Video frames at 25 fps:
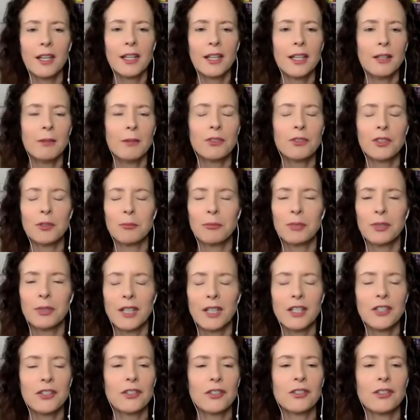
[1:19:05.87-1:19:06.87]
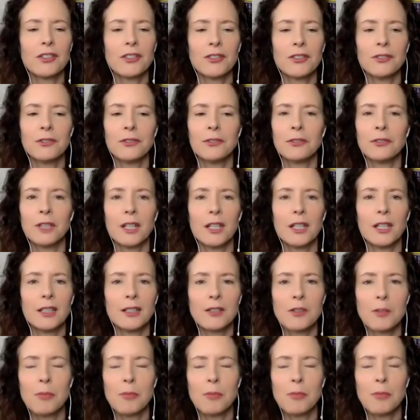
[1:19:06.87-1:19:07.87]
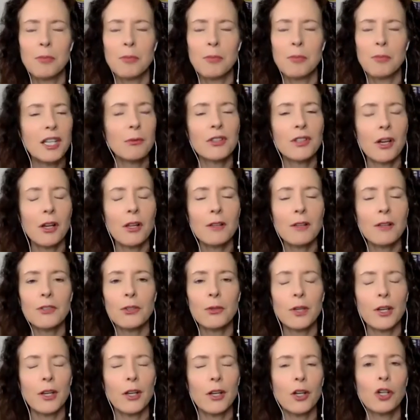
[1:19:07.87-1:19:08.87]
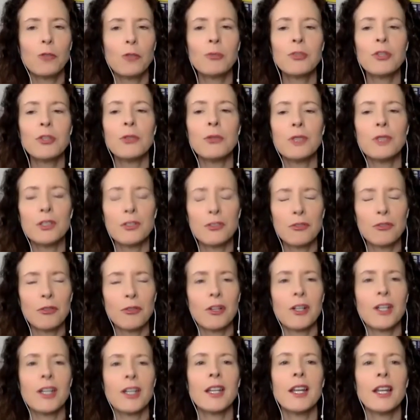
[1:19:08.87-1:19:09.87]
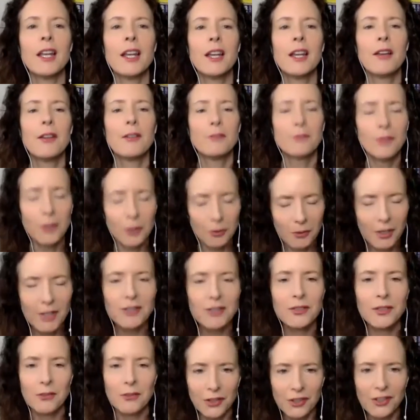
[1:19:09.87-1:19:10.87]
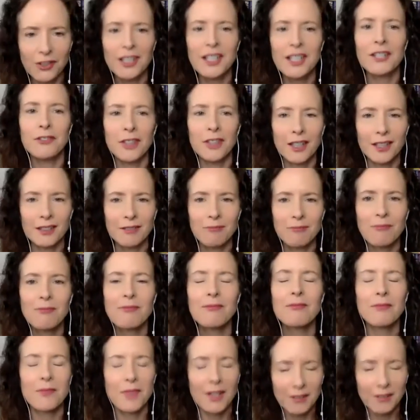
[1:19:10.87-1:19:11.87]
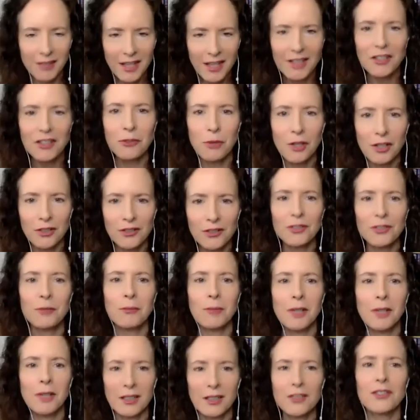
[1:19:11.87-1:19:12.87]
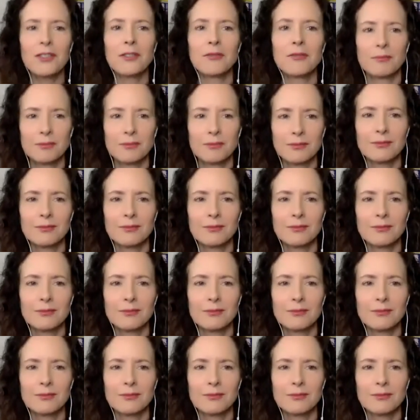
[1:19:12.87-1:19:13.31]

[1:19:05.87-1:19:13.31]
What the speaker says: It was a pleasure to be here with all of you. And I hope you enjoy the rest of your evening. Thank you all so much.